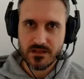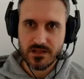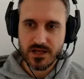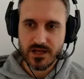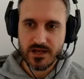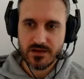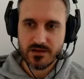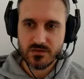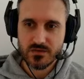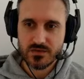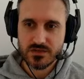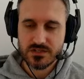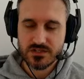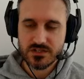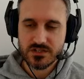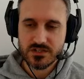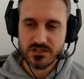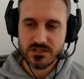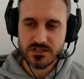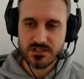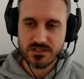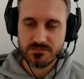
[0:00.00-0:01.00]

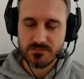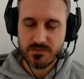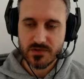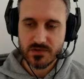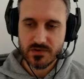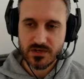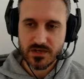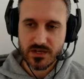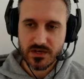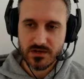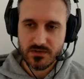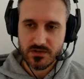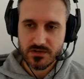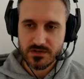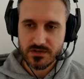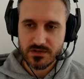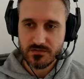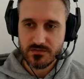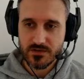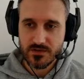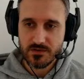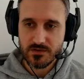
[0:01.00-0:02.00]
language is
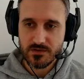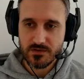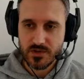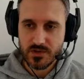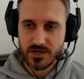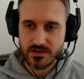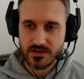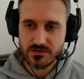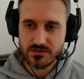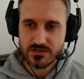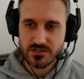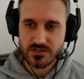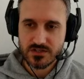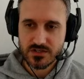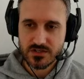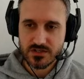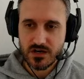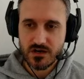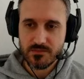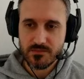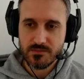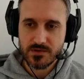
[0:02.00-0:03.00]
Bulgarian. The available language
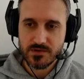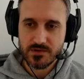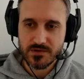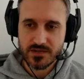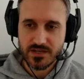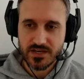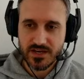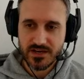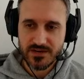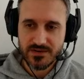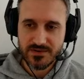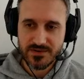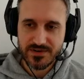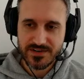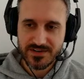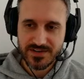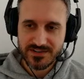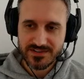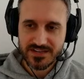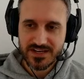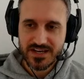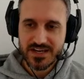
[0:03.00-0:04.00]
are
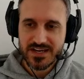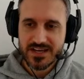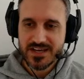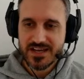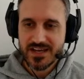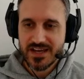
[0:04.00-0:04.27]
Bulgarian,